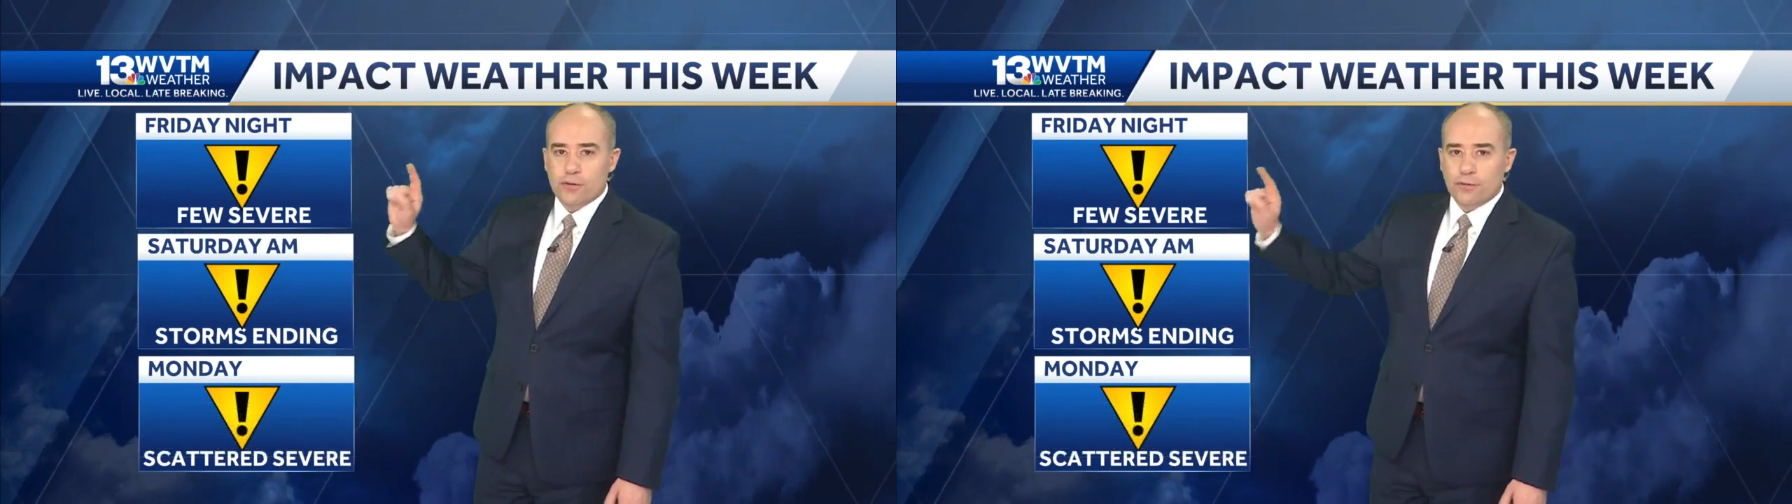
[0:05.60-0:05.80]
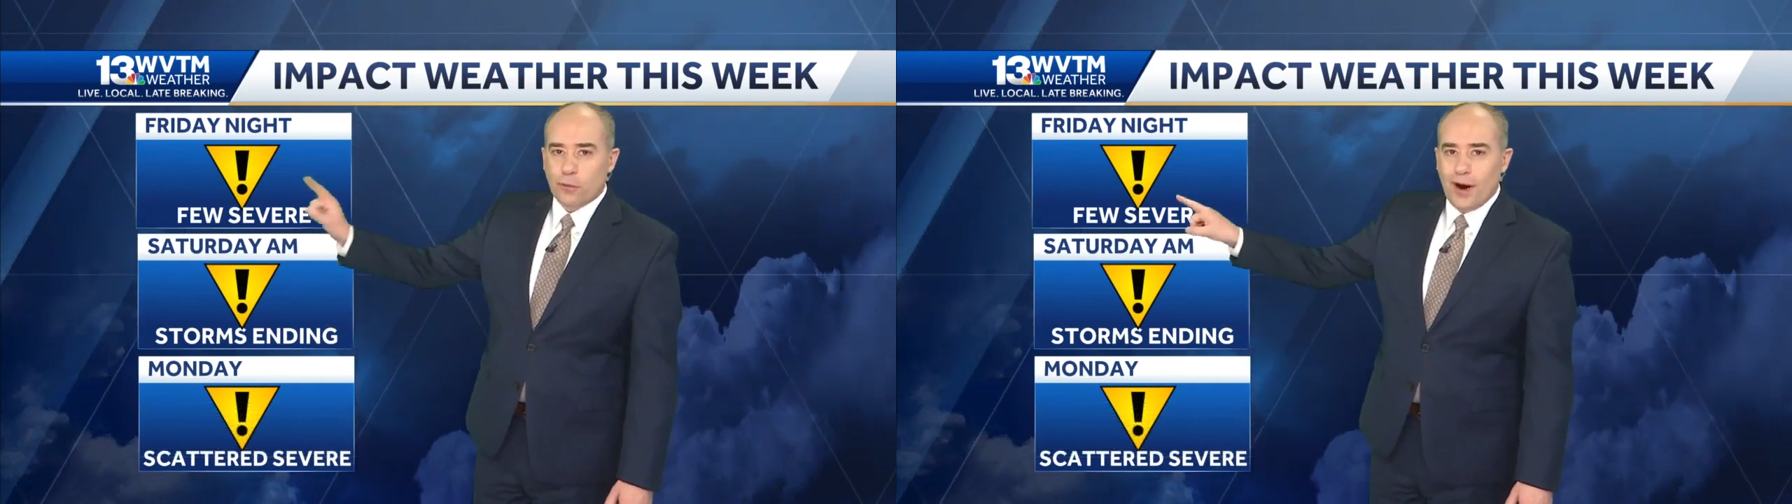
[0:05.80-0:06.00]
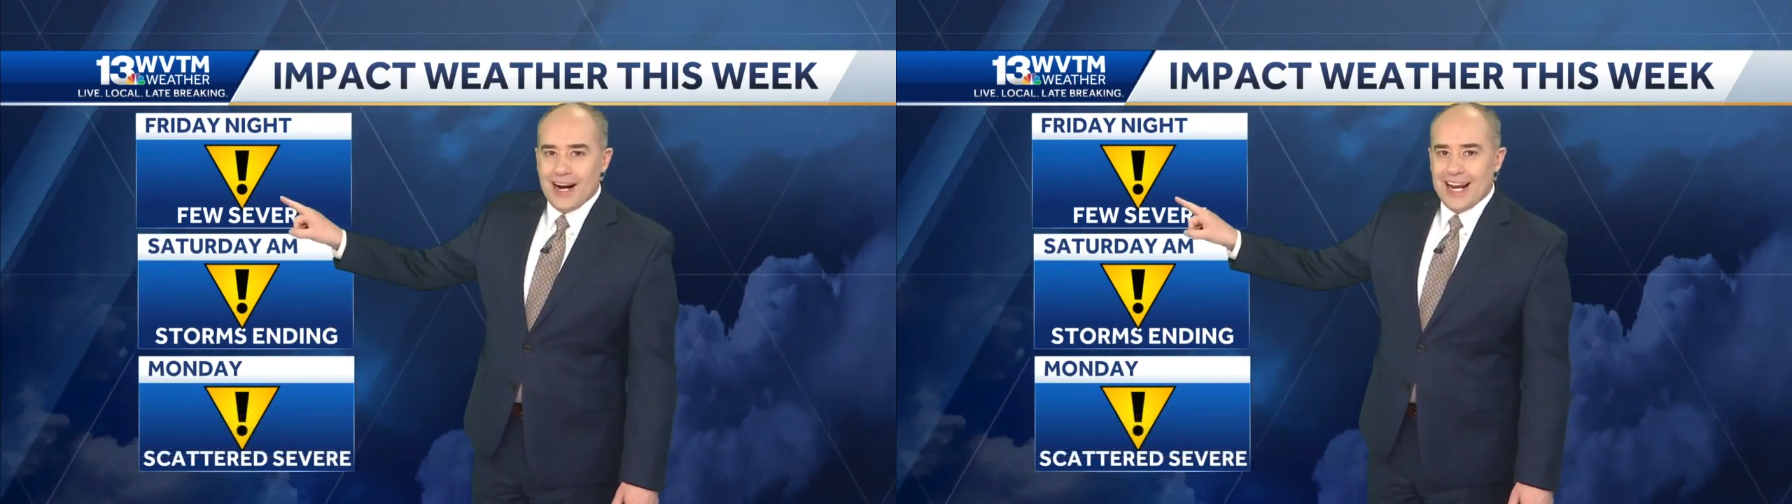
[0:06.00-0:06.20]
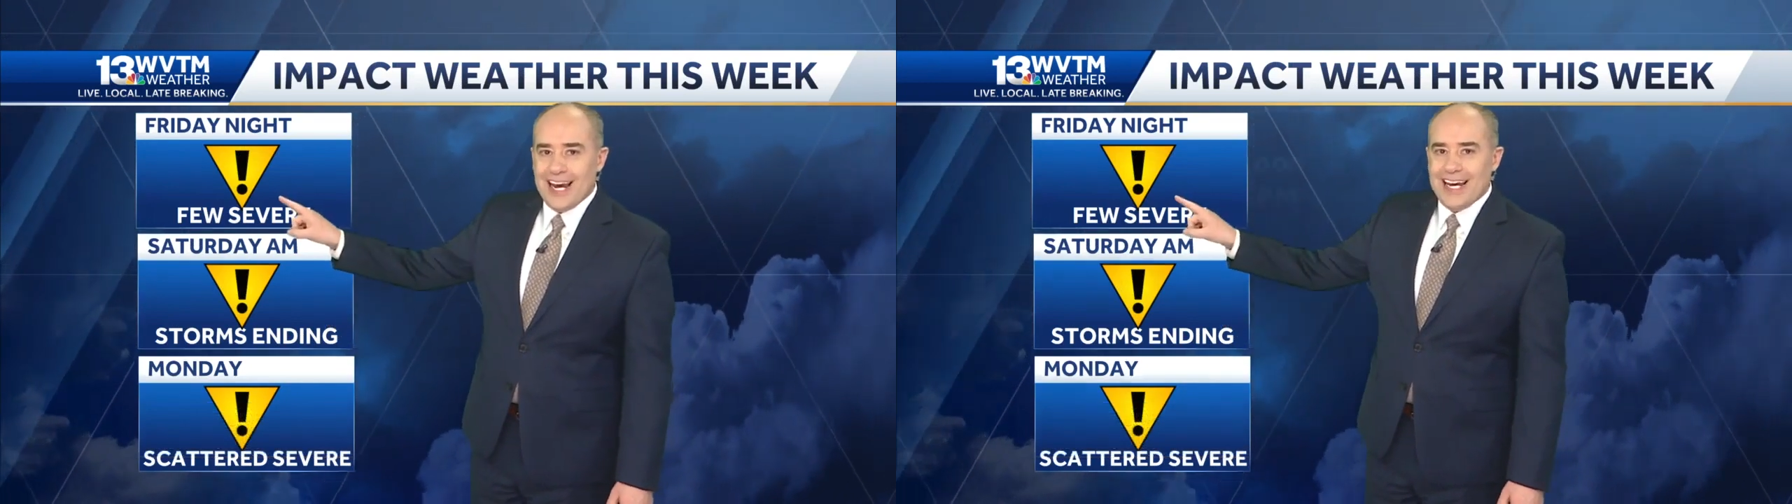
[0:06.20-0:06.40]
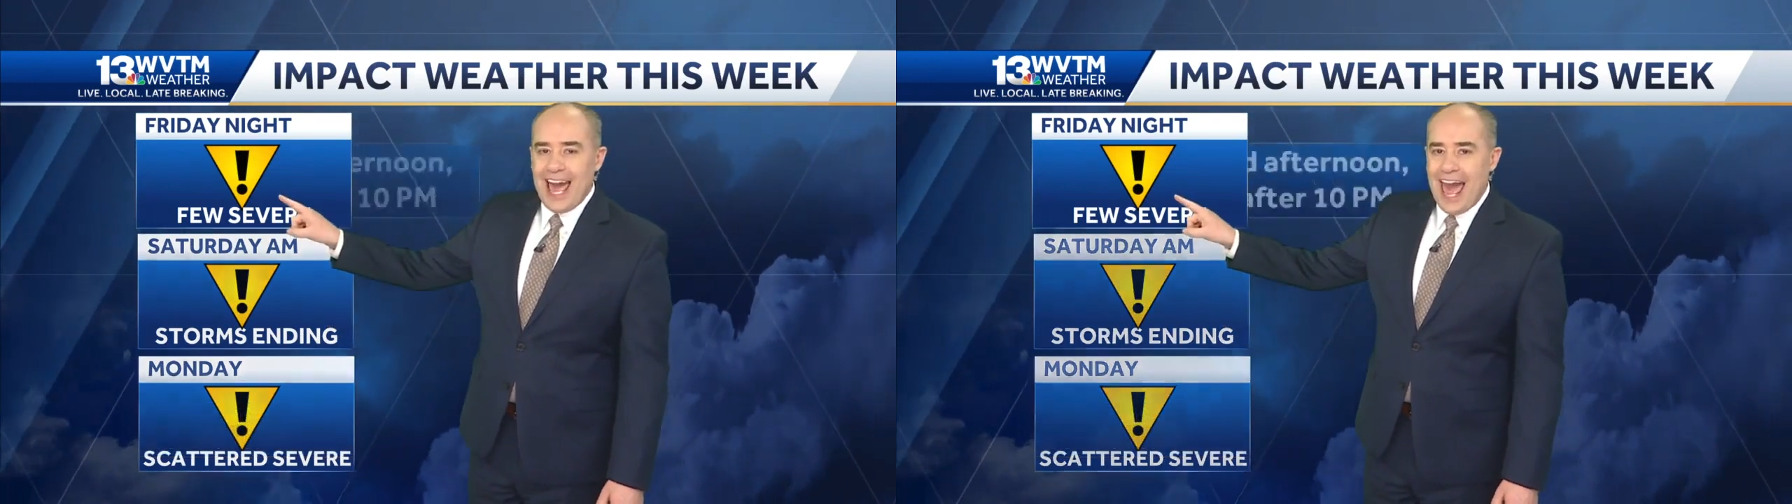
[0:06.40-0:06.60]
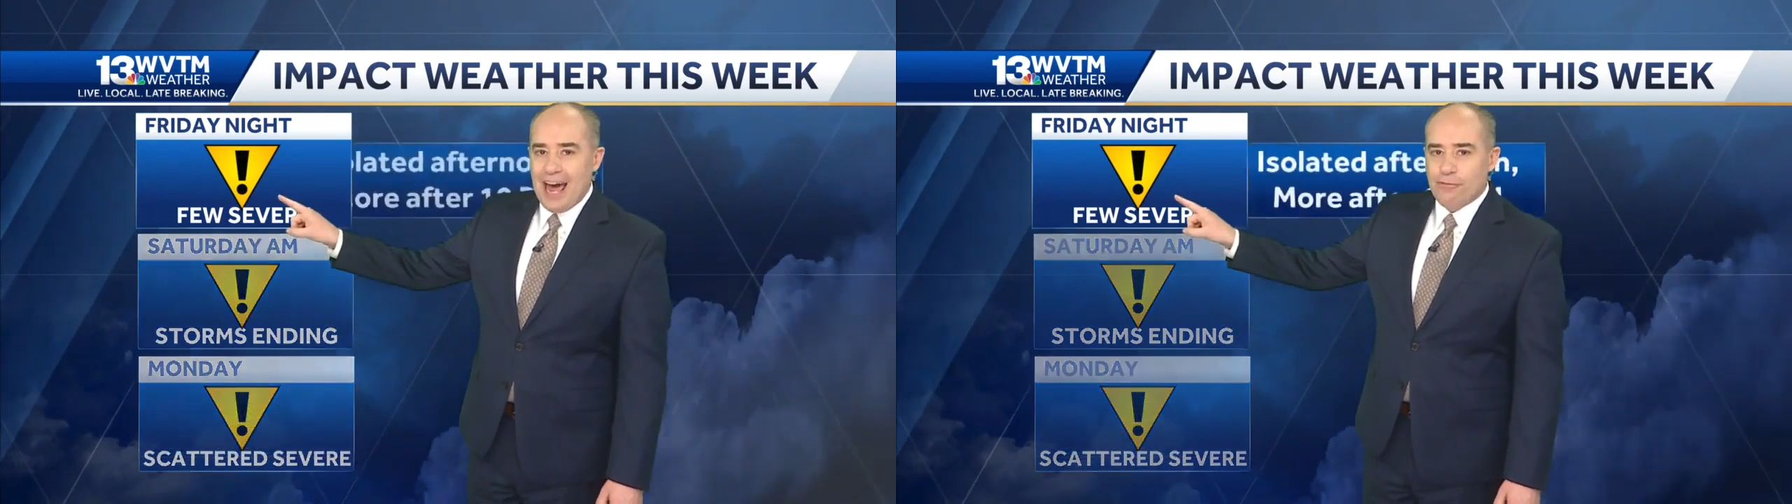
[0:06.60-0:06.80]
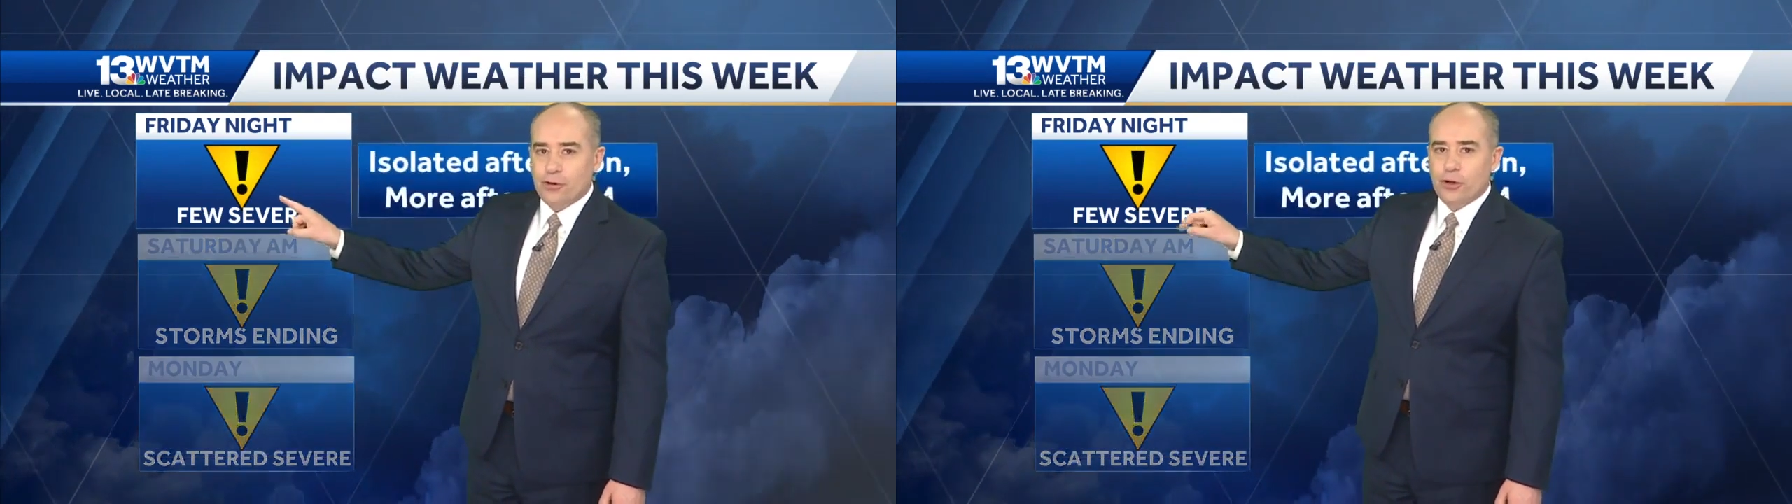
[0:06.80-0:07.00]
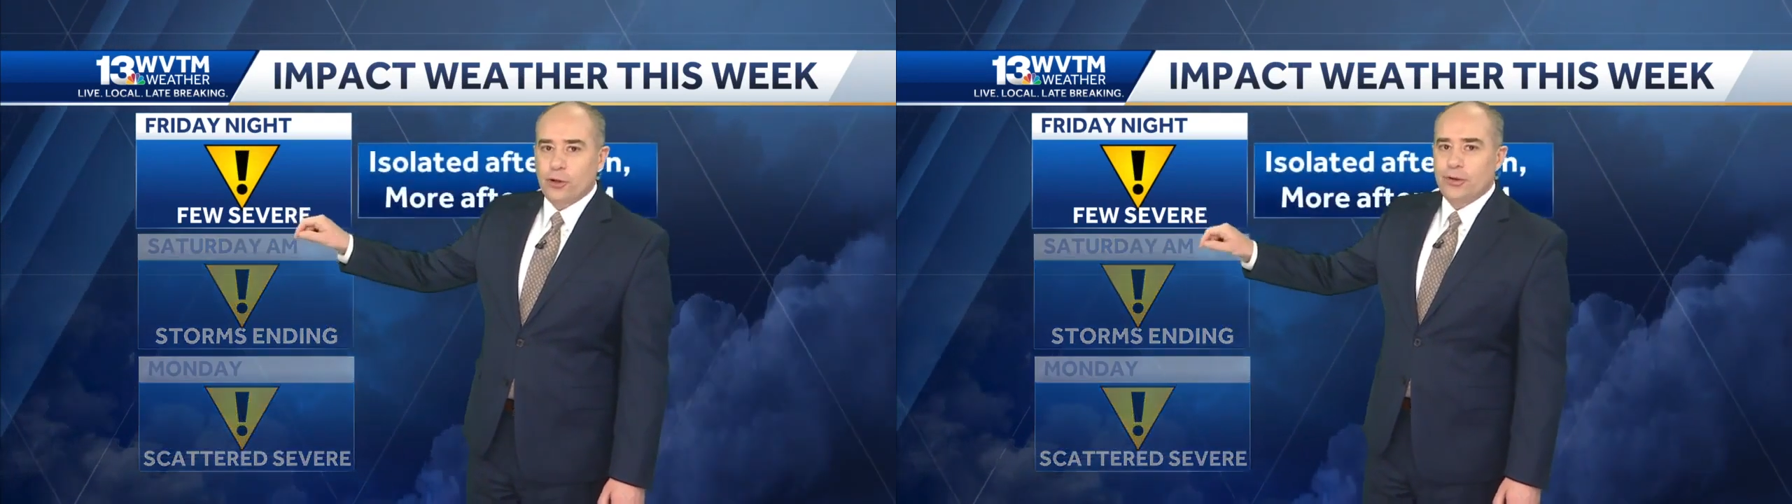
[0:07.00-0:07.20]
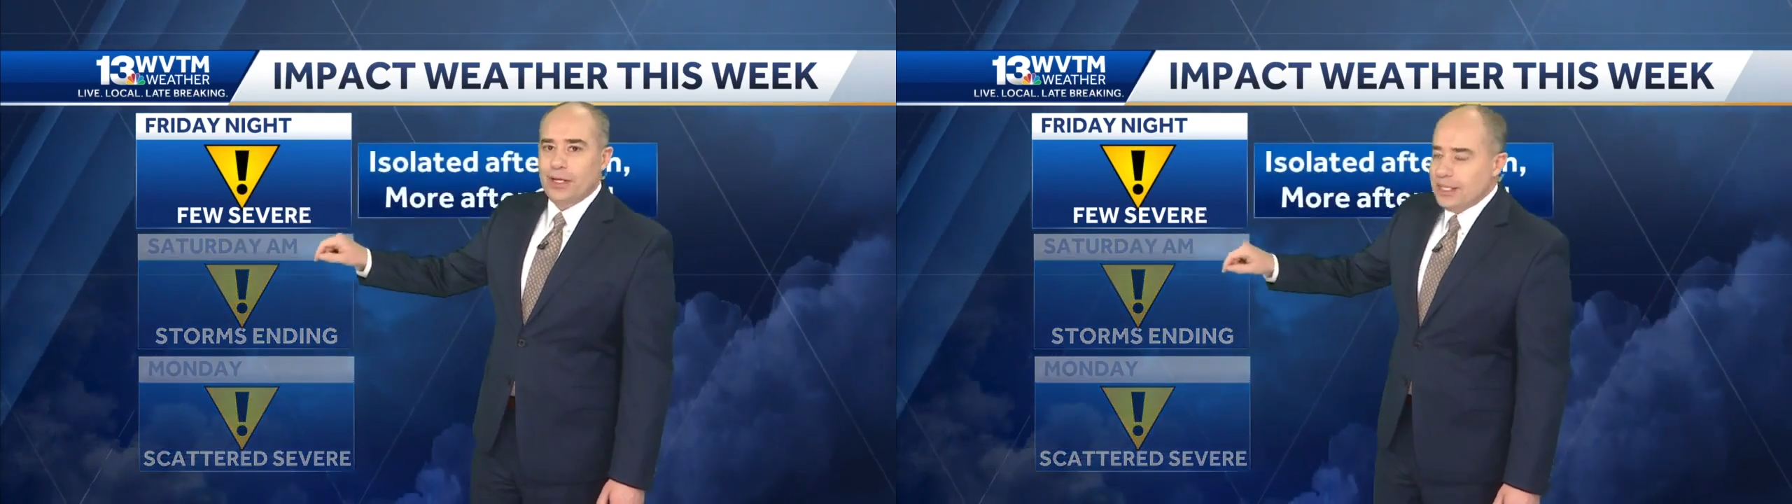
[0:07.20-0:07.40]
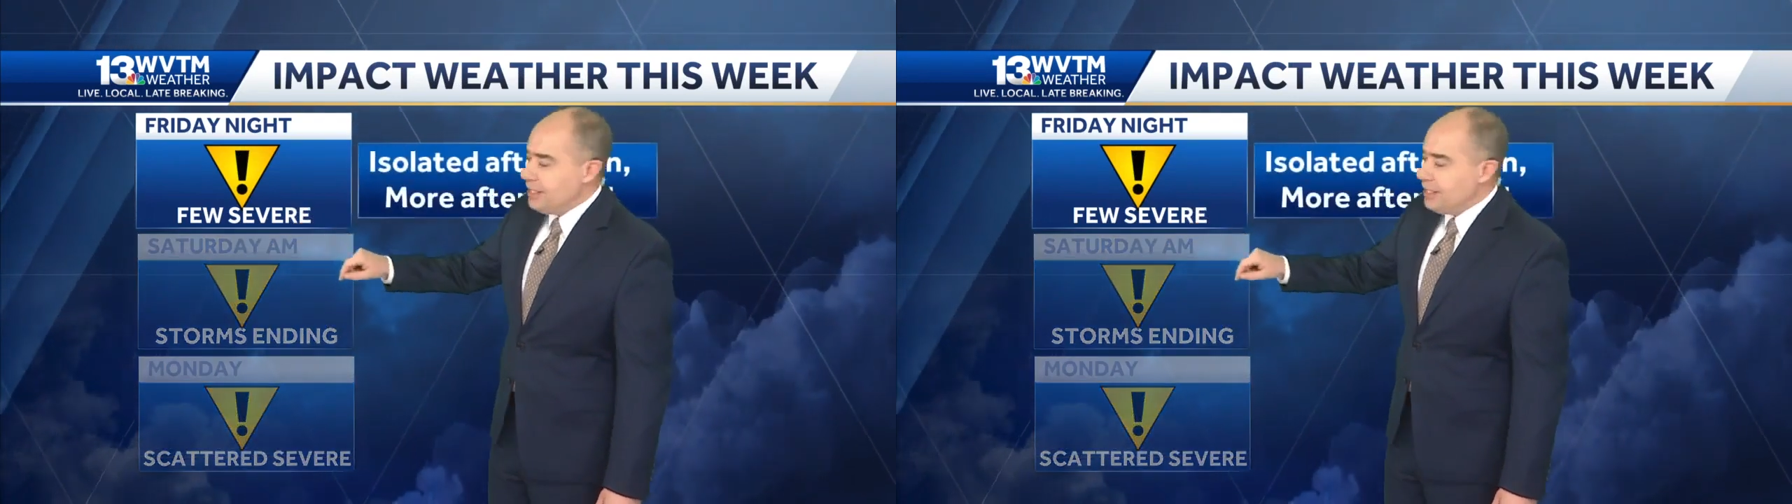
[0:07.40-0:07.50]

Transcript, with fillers: Friday afternoon and